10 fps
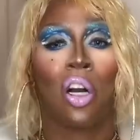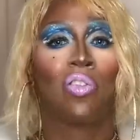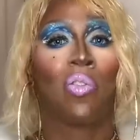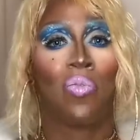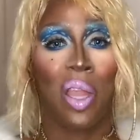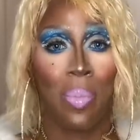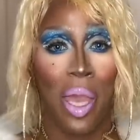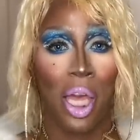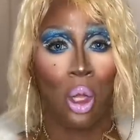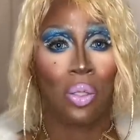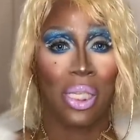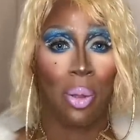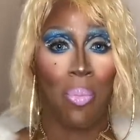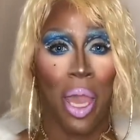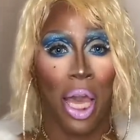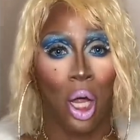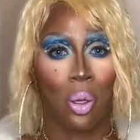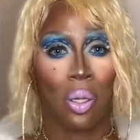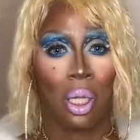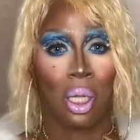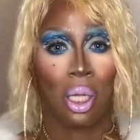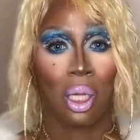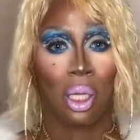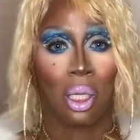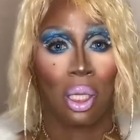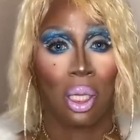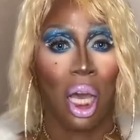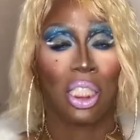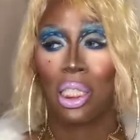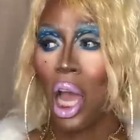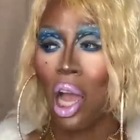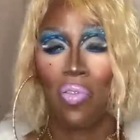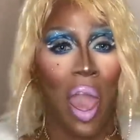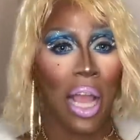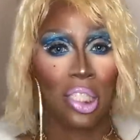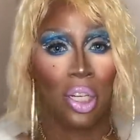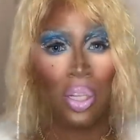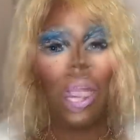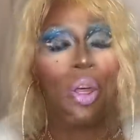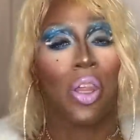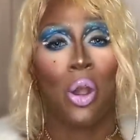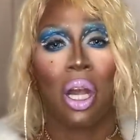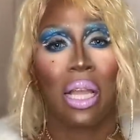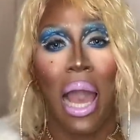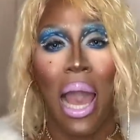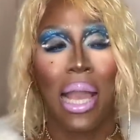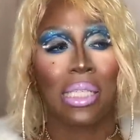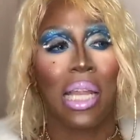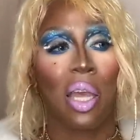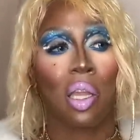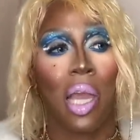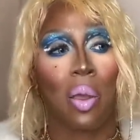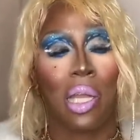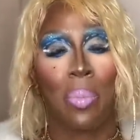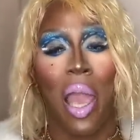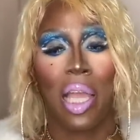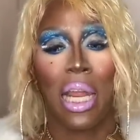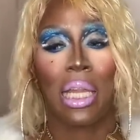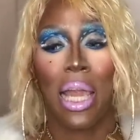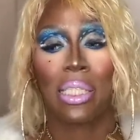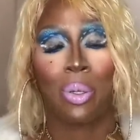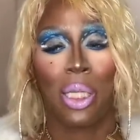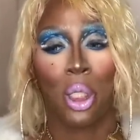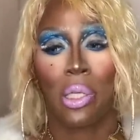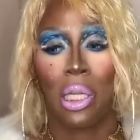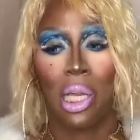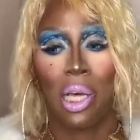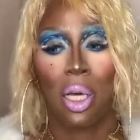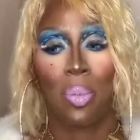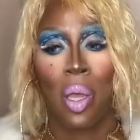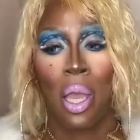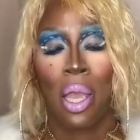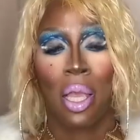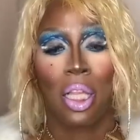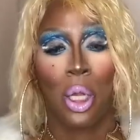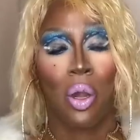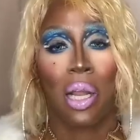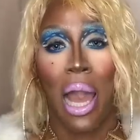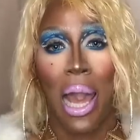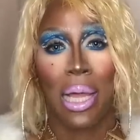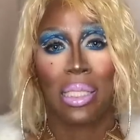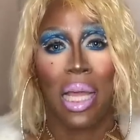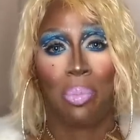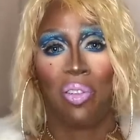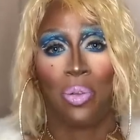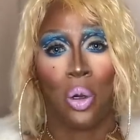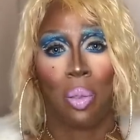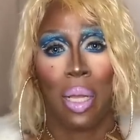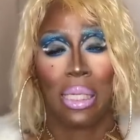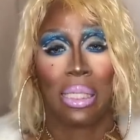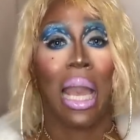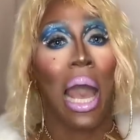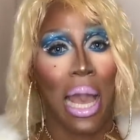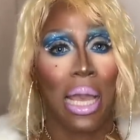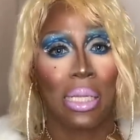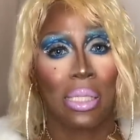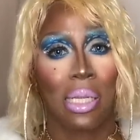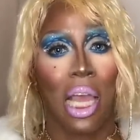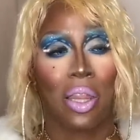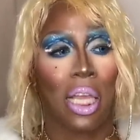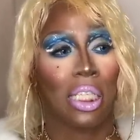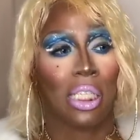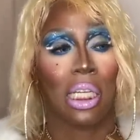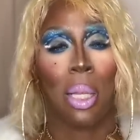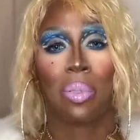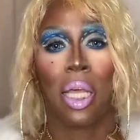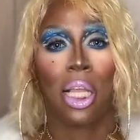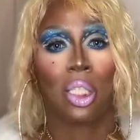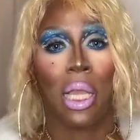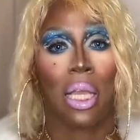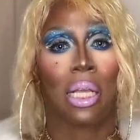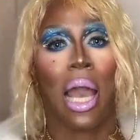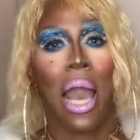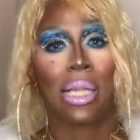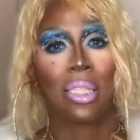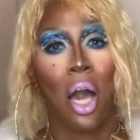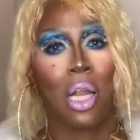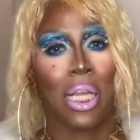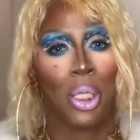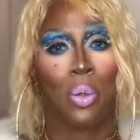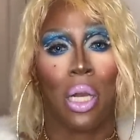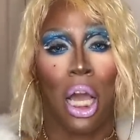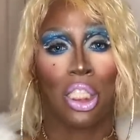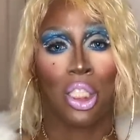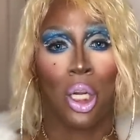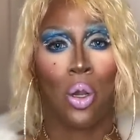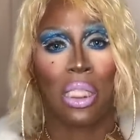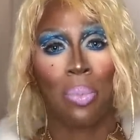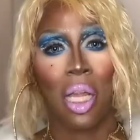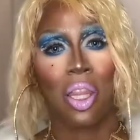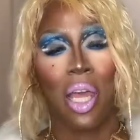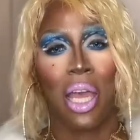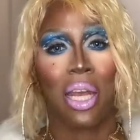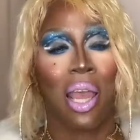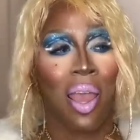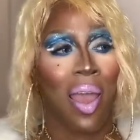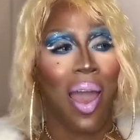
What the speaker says: They're going from female to male. A shock factor. You know, there are guys like back in Atlanta when I used to go to the club, there are guys that perform as guys. Like they just lip sync to like a guy song, like do an Usher or something like that.